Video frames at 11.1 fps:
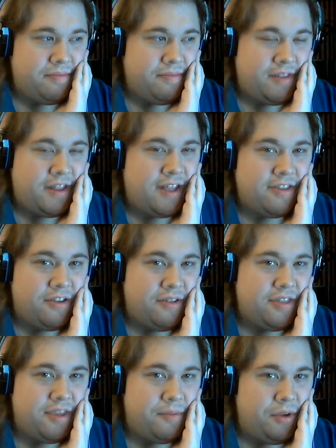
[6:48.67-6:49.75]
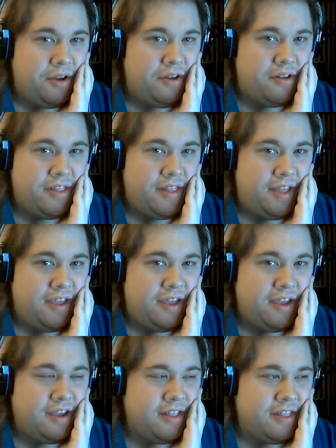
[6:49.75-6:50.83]
Dead zones seem weird.
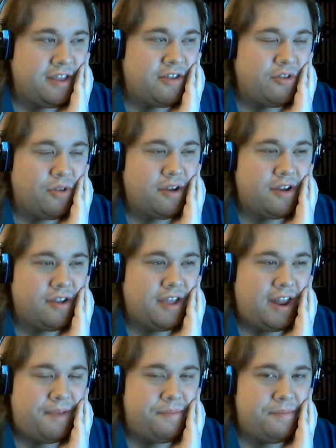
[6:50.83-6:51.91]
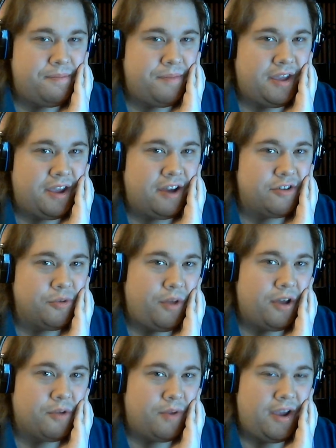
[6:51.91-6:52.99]
The controller can have the character
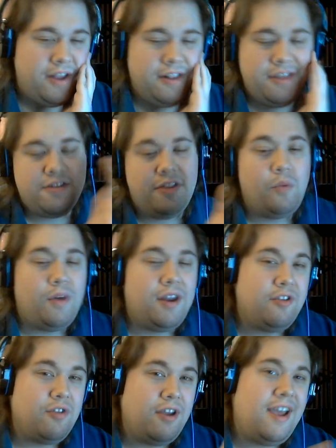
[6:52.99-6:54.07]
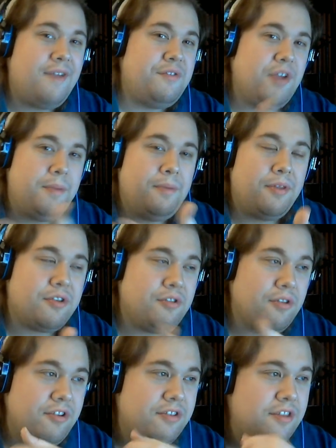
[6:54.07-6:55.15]
walk right, at least on the one I tried. I haven't tried both
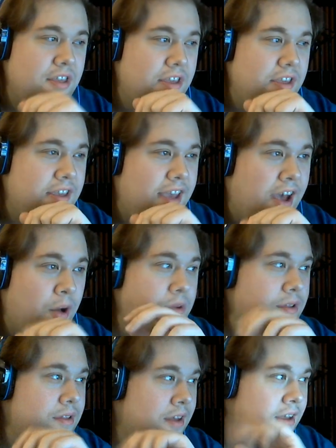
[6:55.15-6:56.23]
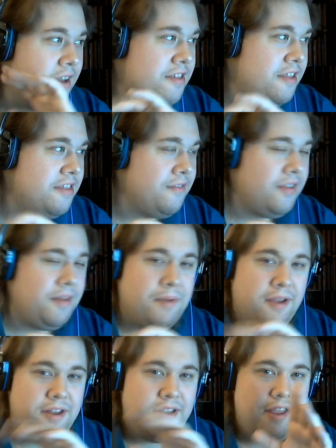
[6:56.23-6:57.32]
controllers out extensively,
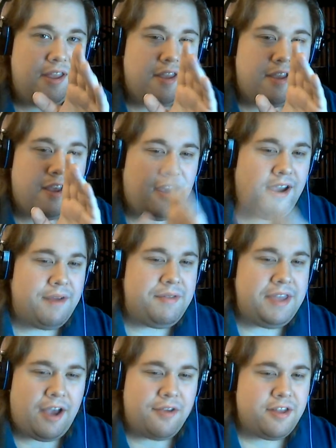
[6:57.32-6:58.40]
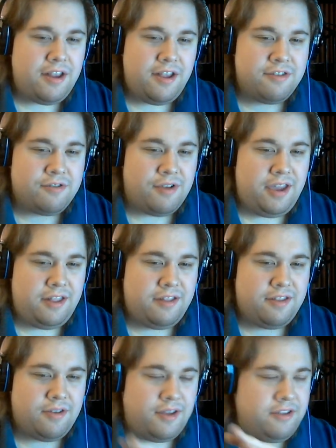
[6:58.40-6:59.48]
but everything else on it is
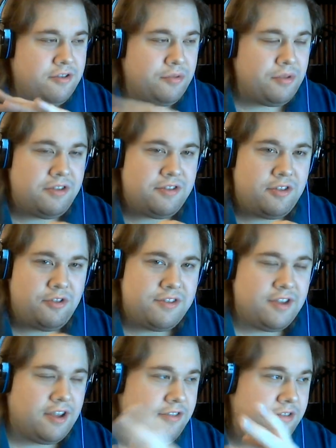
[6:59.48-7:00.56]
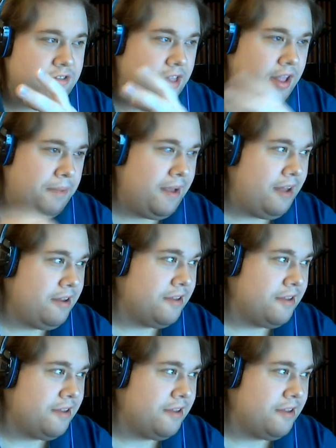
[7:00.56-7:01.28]
great. So I just don't really use the joystick. I just use the D-pad because